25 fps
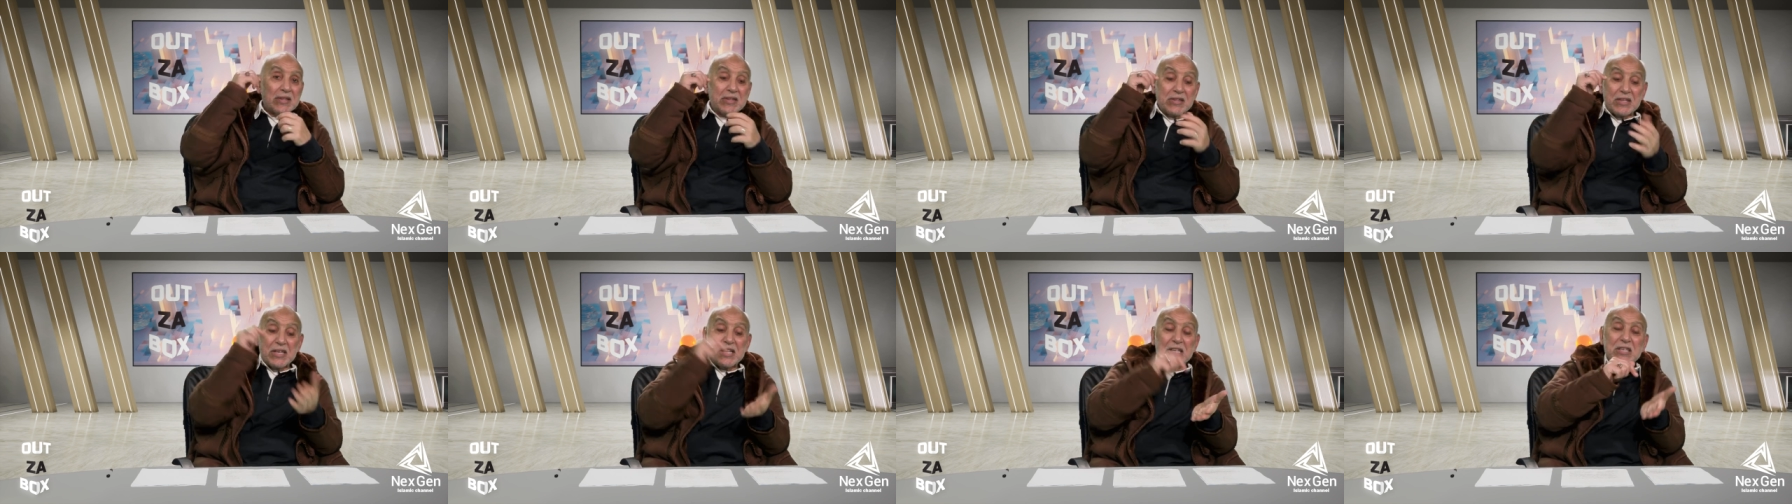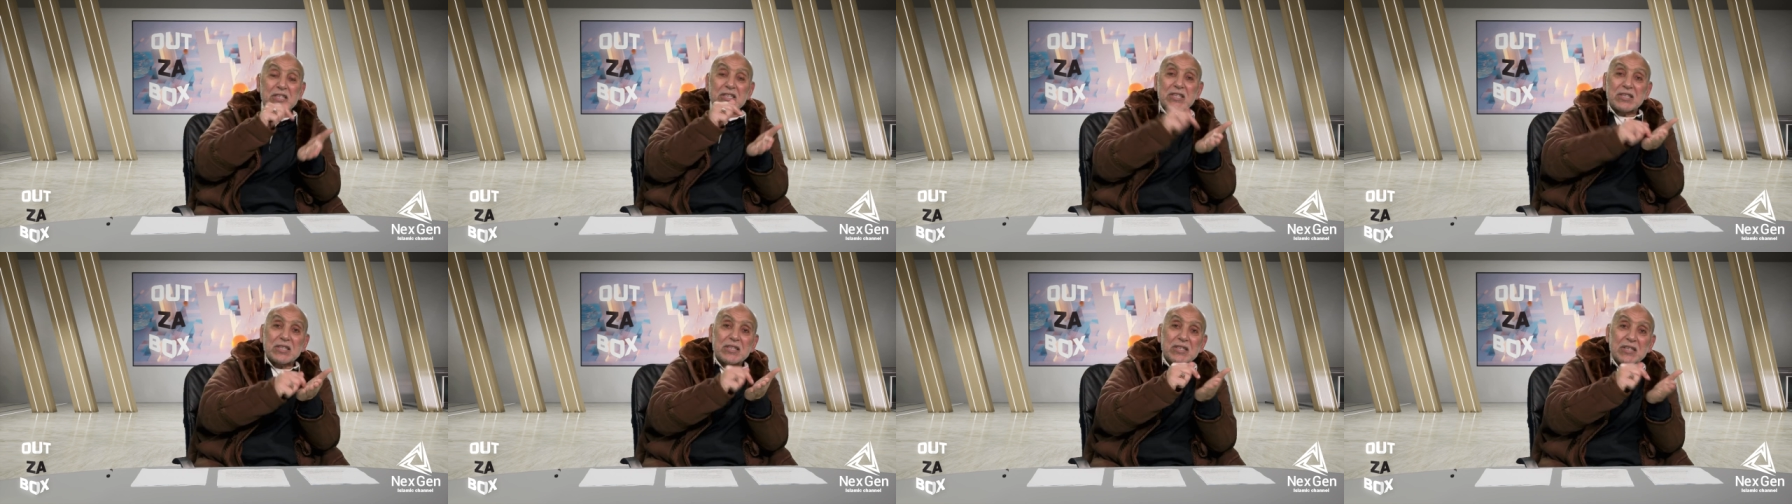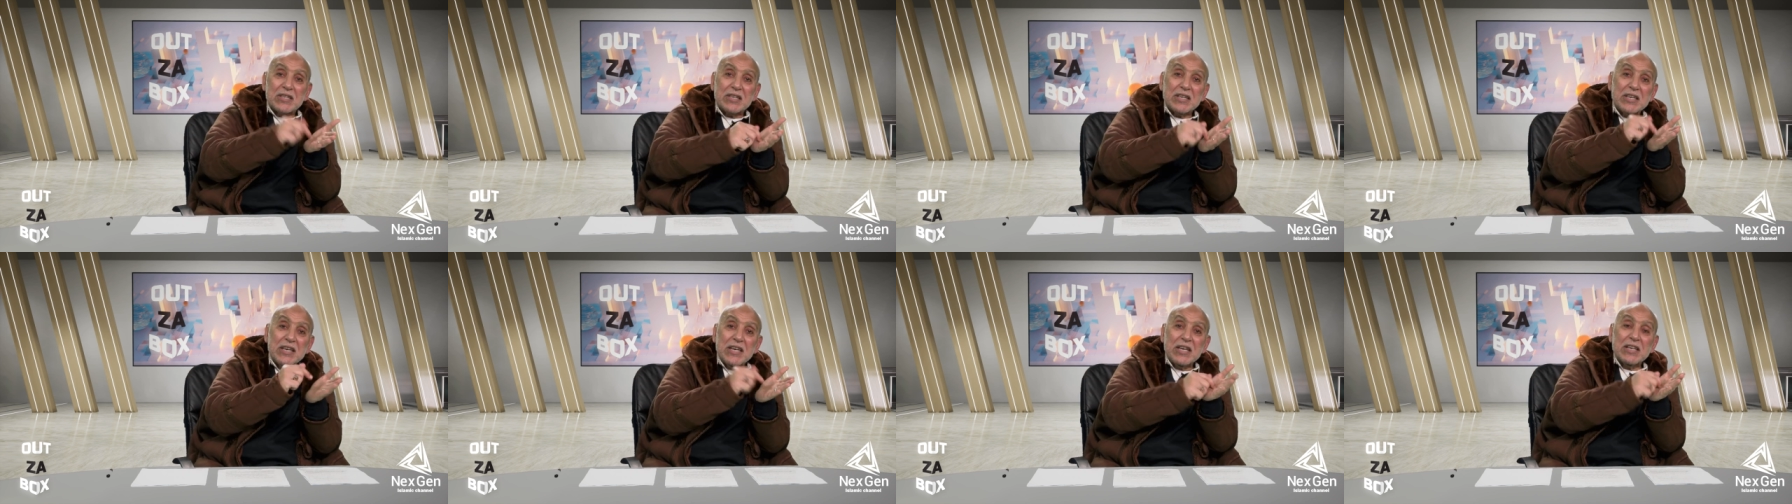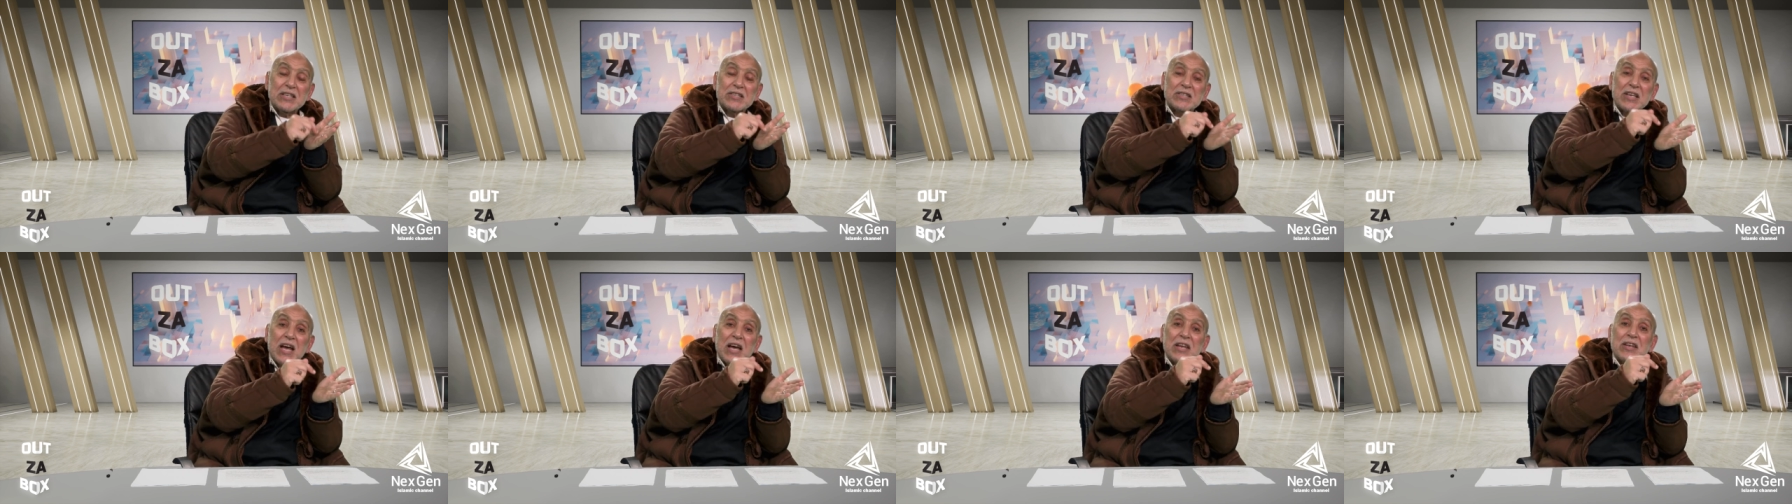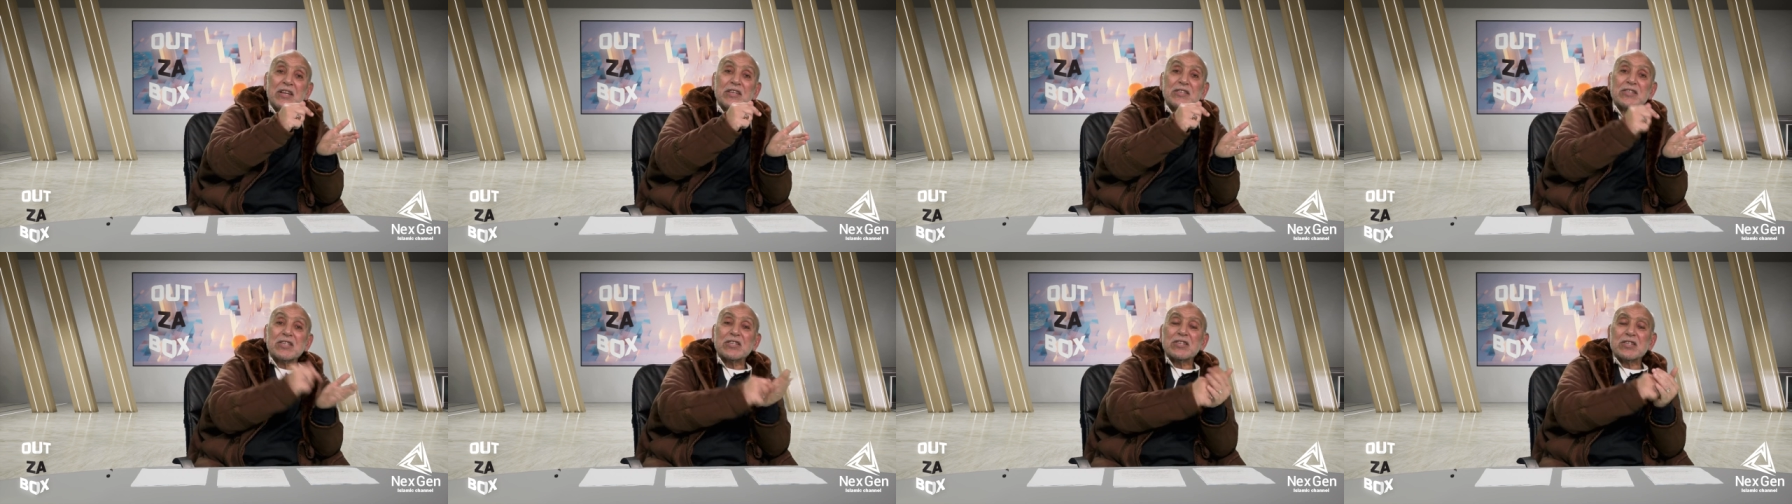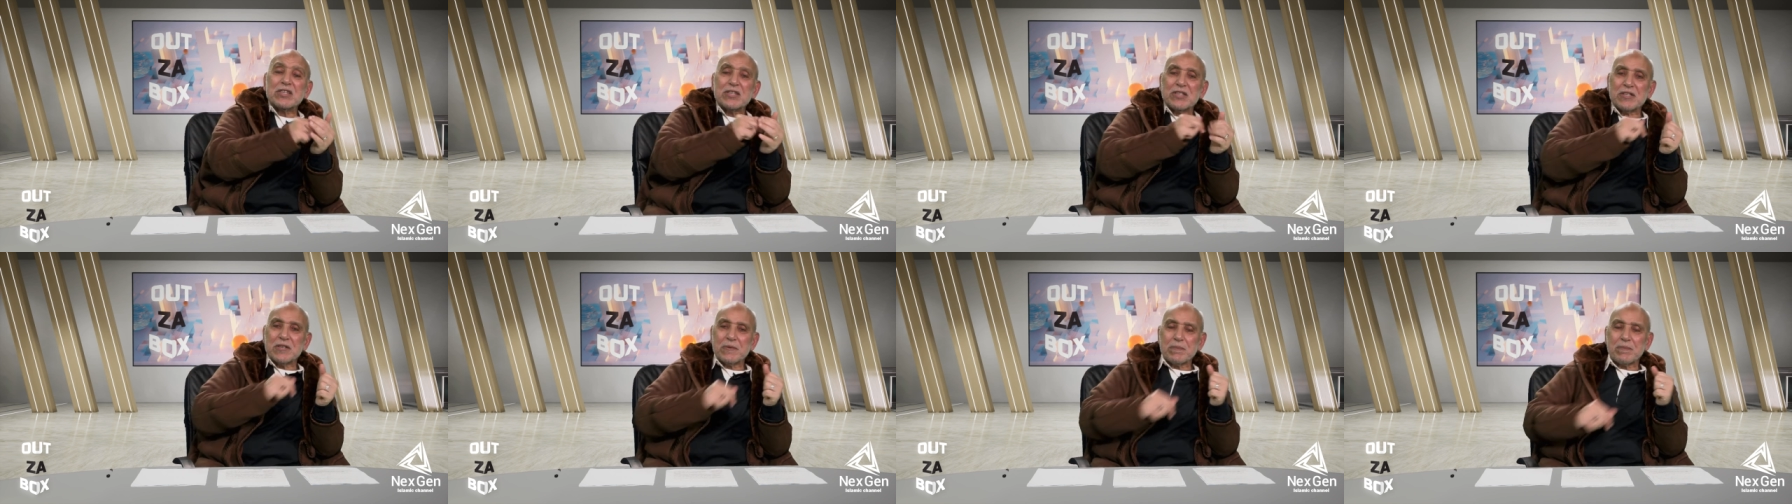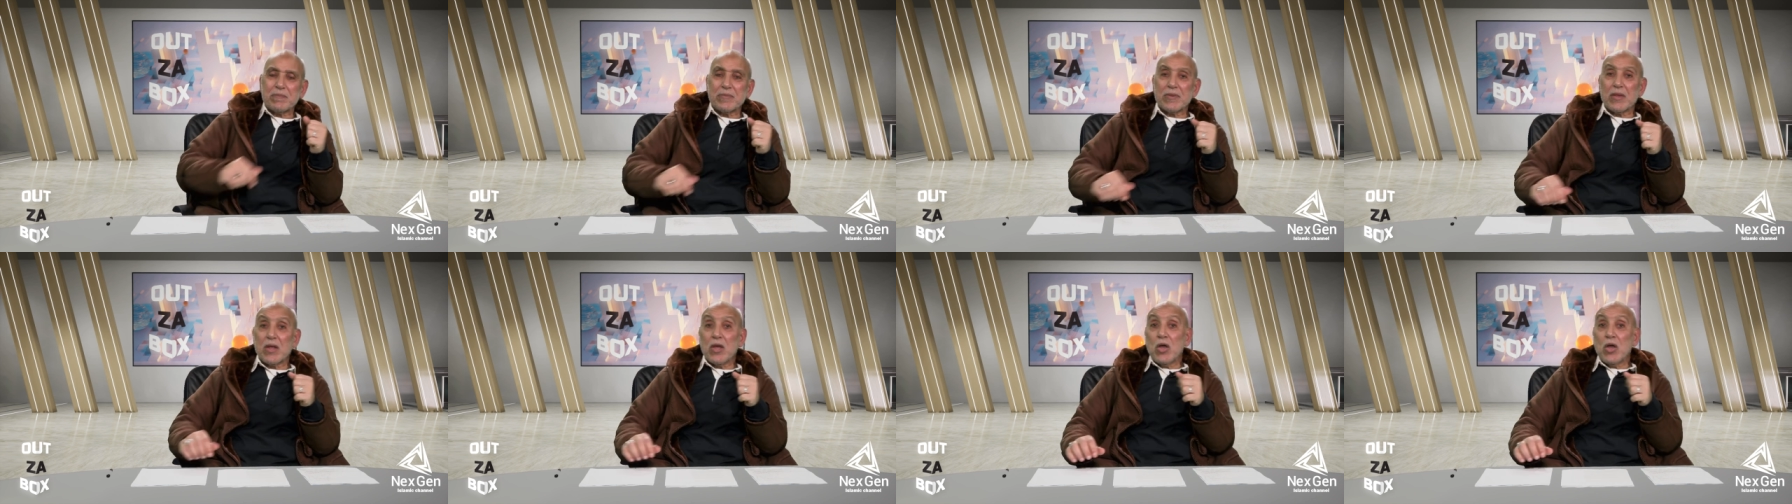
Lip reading: This is a necessity.